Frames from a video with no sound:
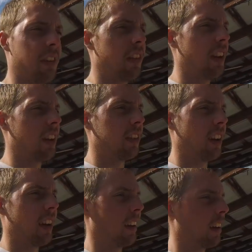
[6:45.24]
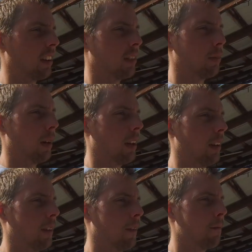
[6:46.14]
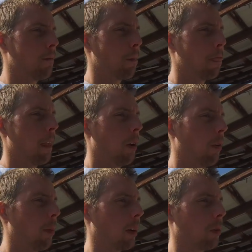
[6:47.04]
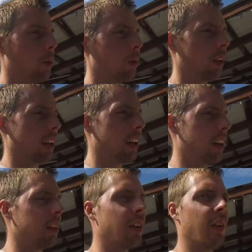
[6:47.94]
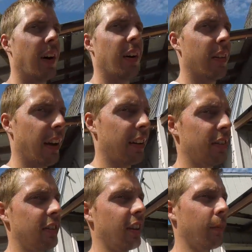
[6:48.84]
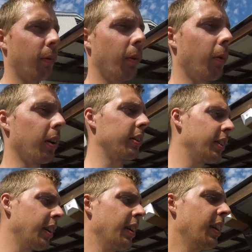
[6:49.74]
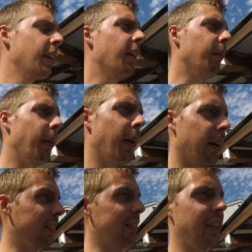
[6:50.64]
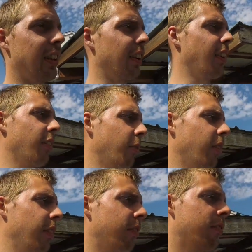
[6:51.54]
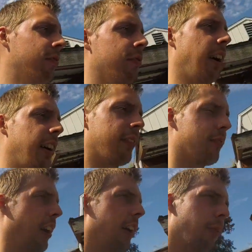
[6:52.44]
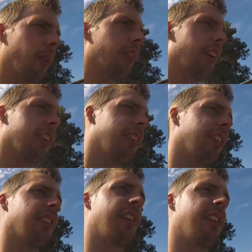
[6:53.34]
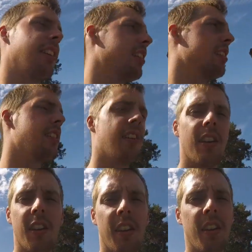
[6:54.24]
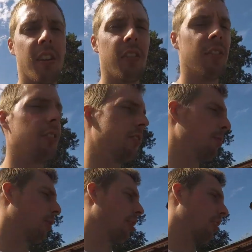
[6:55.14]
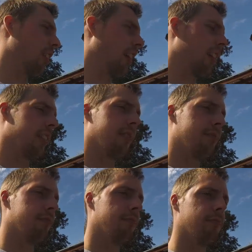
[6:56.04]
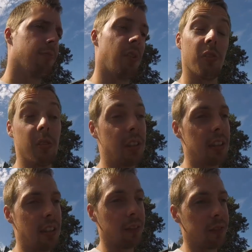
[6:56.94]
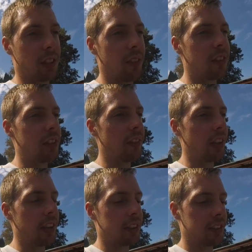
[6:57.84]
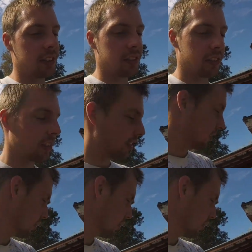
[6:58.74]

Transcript: finished, I guess, but it would have been cool to kind of know how that setup would have worked. Maybe I'll get another one if I find one around here and do some more Suzuki 770 videos, because